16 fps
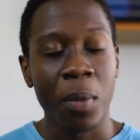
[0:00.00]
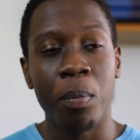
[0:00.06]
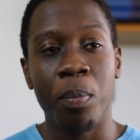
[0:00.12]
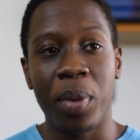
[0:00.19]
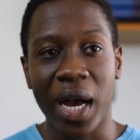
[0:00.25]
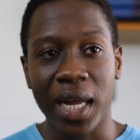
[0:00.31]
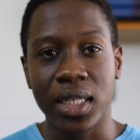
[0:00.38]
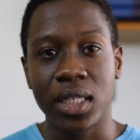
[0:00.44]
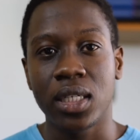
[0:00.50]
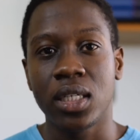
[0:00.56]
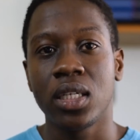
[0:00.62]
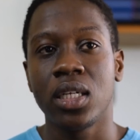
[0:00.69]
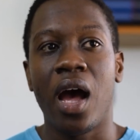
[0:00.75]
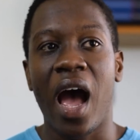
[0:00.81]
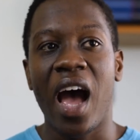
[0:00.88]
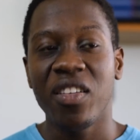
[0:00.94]
but
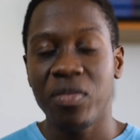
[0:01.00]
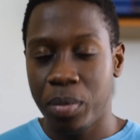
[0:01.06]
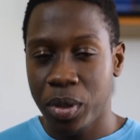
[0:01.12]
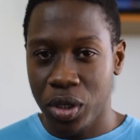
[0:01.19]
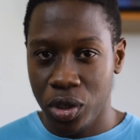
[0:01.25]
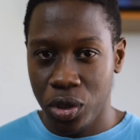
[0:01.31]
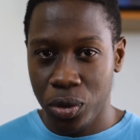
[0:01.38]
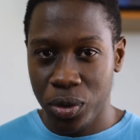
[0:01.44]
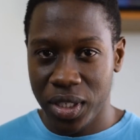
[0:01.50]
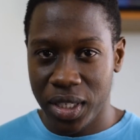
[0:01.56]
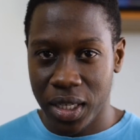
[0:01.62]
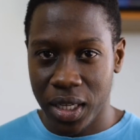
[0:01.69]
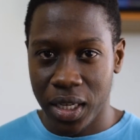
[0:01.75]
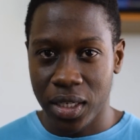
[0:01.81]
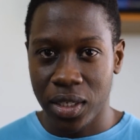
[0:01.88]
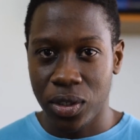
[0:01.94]
I've been
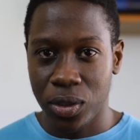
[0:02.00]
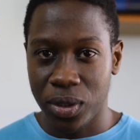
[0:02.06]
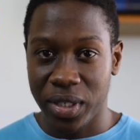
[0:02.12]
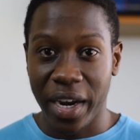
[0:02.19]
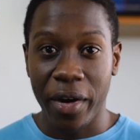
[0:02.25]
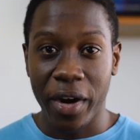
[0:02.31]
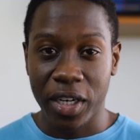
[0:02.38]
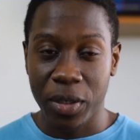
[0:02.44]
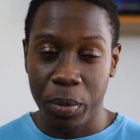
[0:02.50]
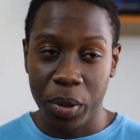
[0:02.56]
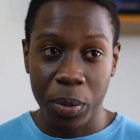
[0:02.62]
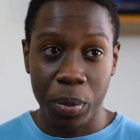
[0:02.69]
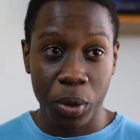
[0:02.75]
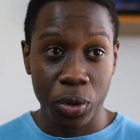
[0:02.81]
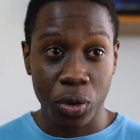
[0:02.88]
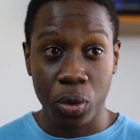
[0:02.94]
using it to direct
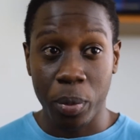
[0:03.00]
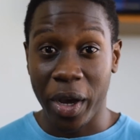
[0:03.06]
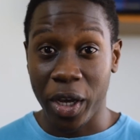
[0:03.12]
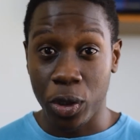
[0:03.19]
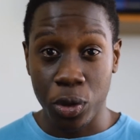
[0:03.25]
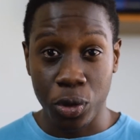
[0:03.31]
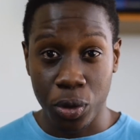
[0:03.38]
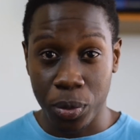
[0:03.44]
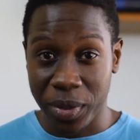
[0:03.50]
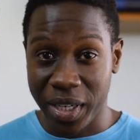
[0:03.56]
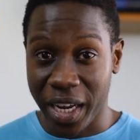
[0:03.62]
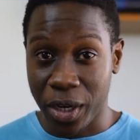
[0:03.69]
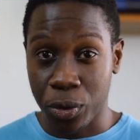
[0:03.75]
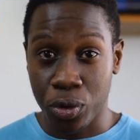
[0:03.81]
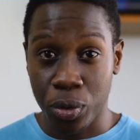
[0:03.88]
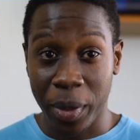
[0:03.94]
people to my YouTube
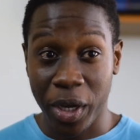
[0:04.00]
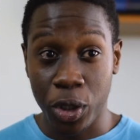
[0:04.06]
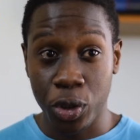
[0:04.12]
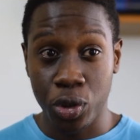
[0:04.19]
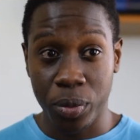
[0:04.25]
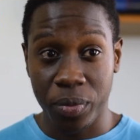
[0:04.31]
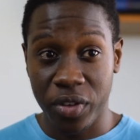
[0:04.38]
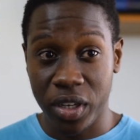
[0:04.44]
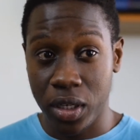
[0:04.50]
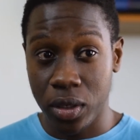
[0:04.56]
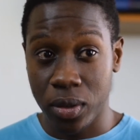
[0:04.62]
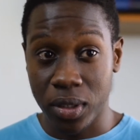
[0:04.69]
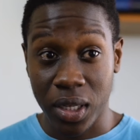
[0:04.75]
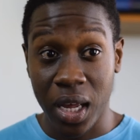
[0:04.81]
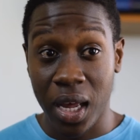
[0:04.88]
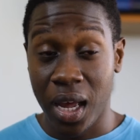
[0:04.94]
channel, to my YouTube
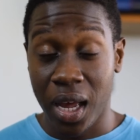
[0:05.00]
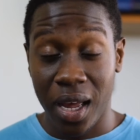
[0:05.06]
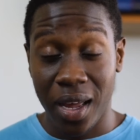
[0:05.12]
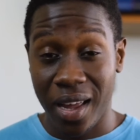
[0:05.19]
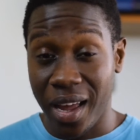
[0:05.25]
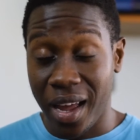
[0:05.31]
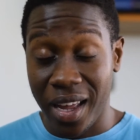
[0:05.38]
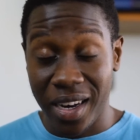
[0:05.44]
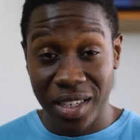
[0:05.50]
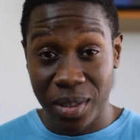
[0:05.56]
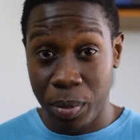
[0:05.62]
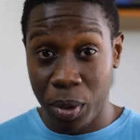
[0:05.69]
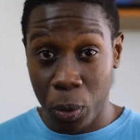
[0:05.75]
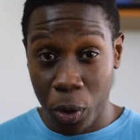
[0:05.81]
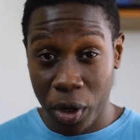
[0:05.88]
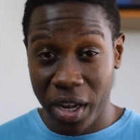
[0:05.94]
videos, and it's
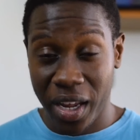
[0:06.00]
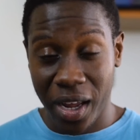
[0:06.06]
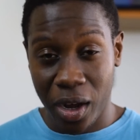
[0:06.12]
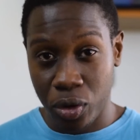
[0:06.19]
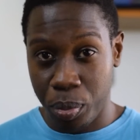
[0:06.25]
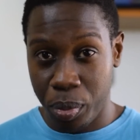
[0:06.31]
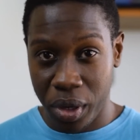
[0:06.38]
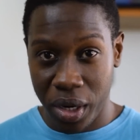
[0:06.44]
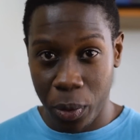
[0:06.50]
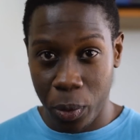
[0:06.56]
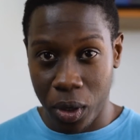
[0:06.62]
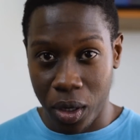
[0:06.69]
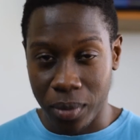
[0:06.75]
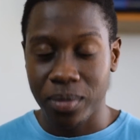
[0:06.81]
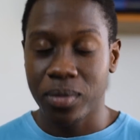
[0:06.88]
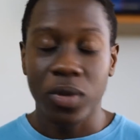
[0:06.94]
been working out pretty
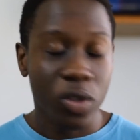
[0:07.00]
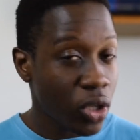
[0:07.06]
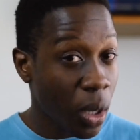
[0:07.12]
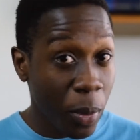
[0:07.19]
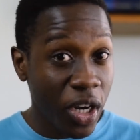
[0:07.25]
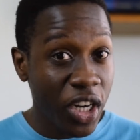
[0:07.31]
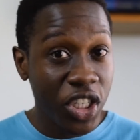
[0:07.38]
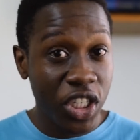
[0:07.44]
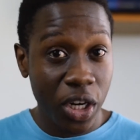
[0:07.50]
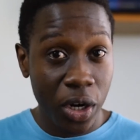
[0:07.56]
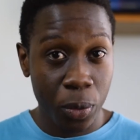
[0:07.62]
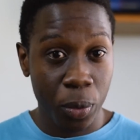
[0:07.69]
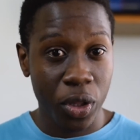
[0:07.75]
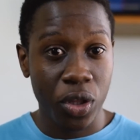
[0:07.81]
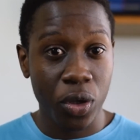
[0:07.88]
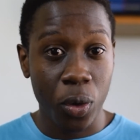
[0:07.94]
well. So I'm going to share it
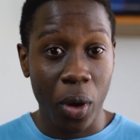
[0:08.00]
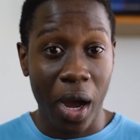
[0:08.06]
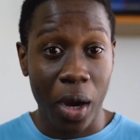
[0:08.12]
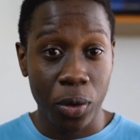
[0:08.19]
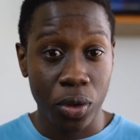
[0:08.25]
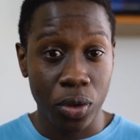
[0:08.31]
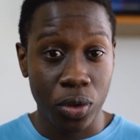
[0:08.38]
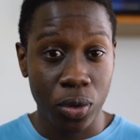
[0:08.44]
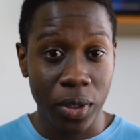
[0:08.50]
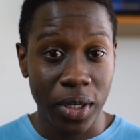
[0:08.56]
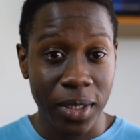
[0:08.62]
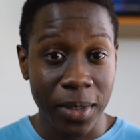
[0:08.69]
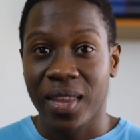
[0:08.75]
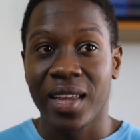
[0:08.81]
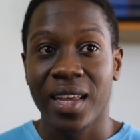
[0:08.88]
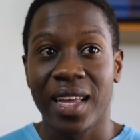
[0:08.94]
with you how you do it.
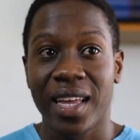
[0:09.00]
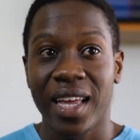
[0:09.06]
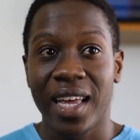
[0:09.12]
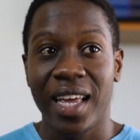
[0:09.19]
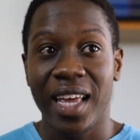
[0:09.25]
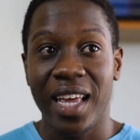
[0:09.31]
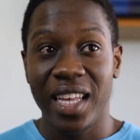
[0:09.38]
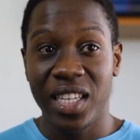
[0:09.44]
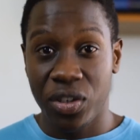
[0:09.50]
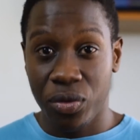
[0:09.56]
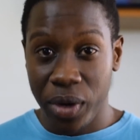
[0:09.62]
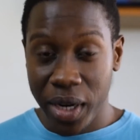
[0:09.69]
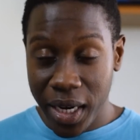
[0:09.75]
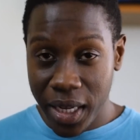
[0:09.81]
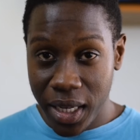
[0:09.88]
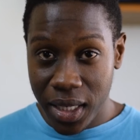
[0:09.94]
It's
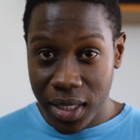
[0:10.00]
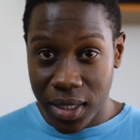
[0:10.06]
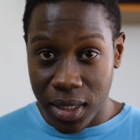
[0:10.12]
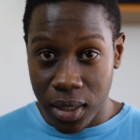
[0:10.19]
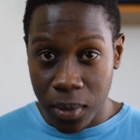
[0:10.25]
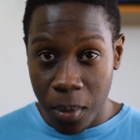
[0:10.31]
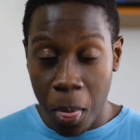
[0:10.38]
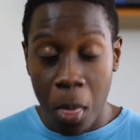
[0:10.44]
really easy,